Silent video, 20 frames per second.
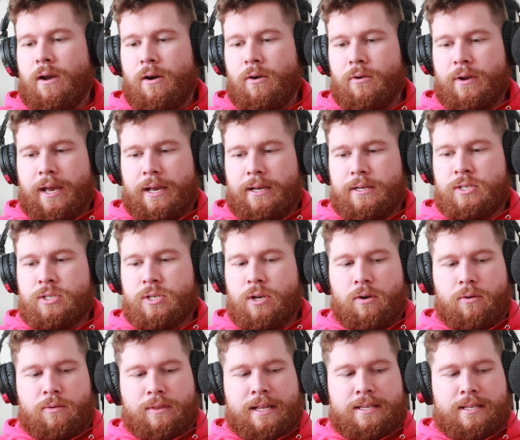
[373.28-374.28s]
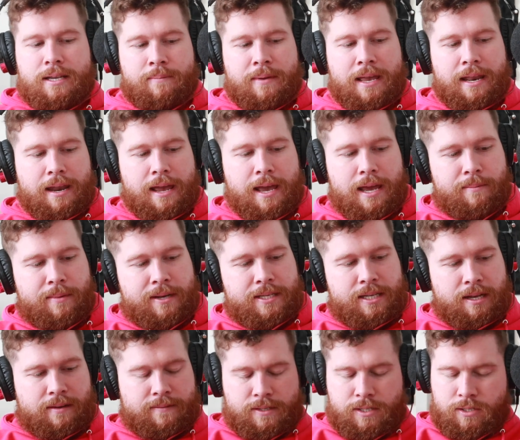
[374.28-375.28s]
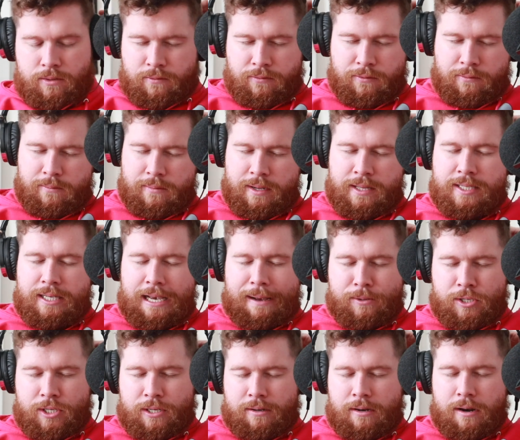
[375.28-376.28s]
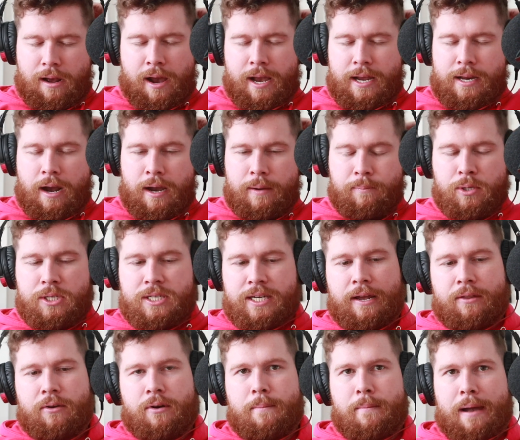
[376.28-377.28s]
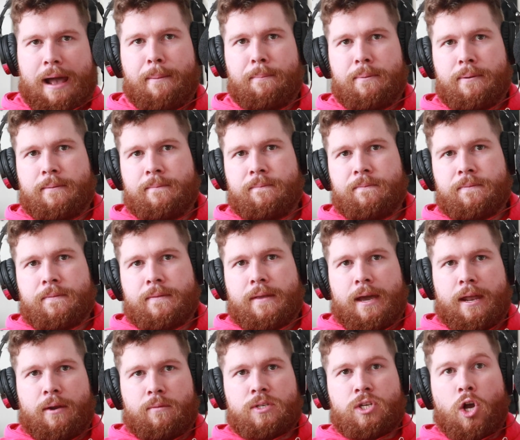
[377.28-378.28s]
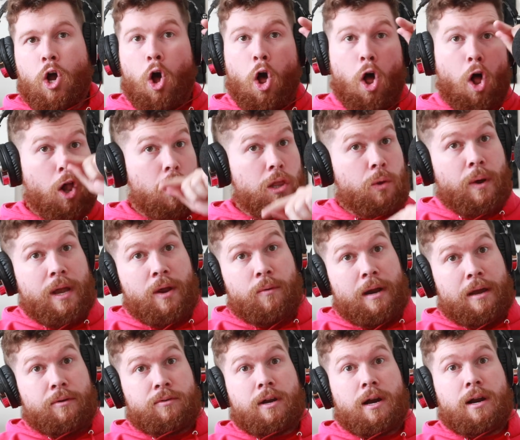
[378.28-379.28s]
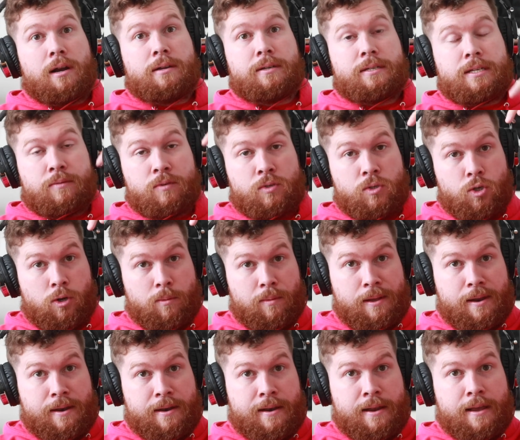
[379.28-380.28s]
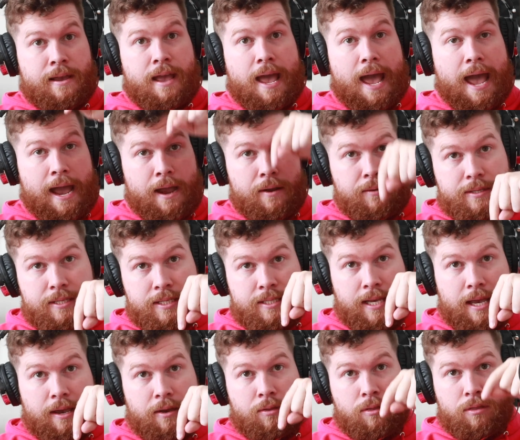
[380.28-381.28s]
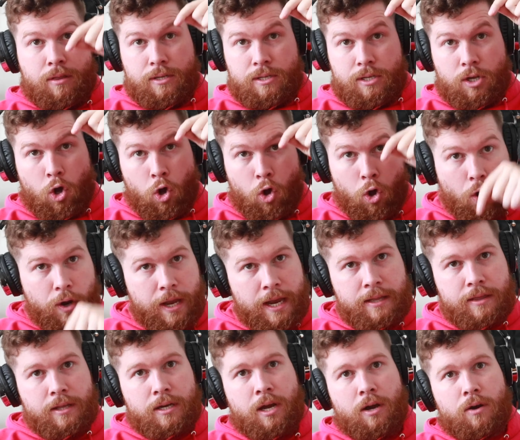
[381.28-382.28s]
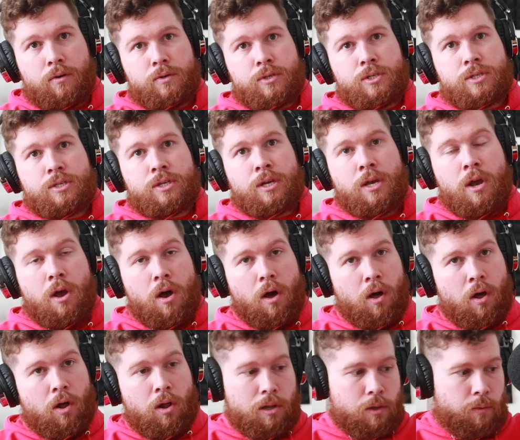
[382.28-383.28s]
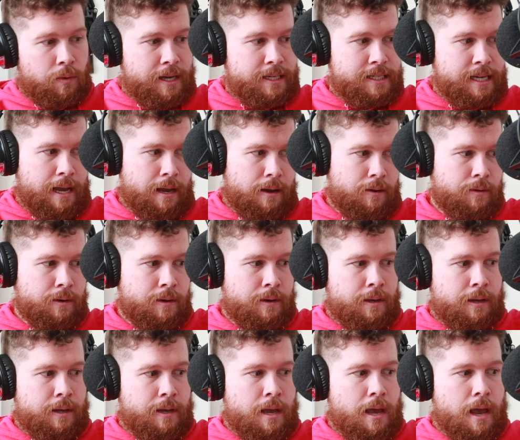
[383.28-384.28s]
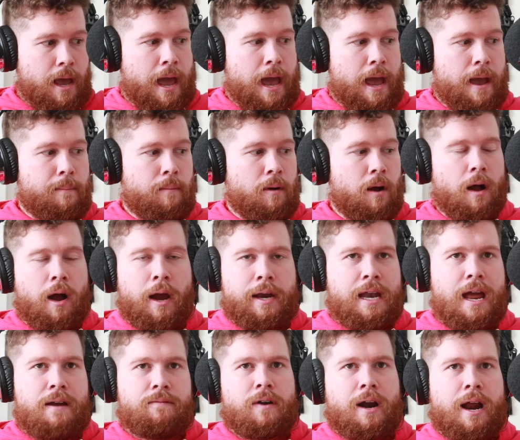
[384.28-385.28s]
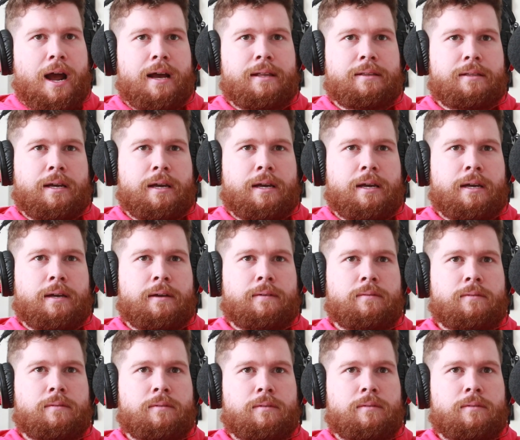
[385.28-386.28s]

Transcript: okay, so that's I'm getting ahead of myself. So from inception, I, I put together a map. And it was all the way around Ireland. It was Dublin, out the south, hugging the coast, all the way down. Um, I never had the